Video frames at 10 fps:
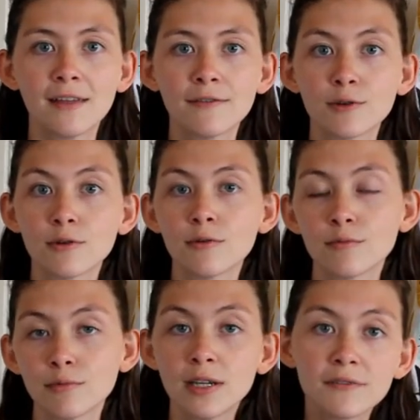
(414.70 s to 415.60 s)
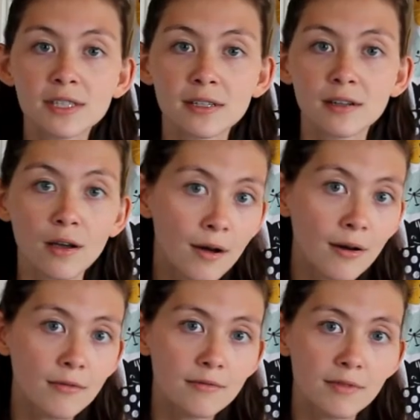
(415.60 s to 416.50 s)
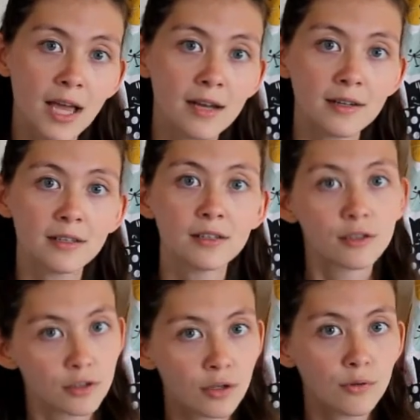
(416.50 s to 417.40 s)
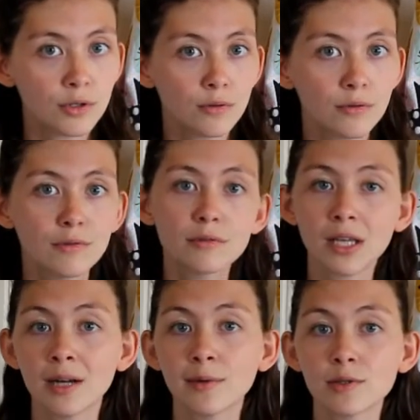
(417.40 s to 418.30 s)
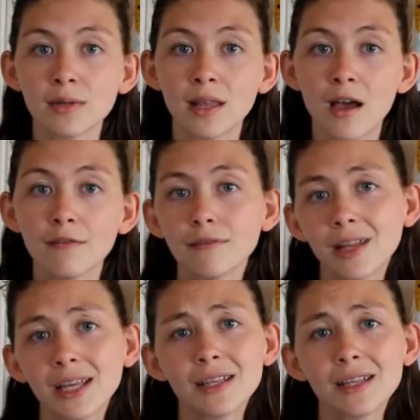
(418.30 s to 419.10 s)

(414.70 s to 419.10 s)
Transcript: And if the reefs go, then so do those animals we love,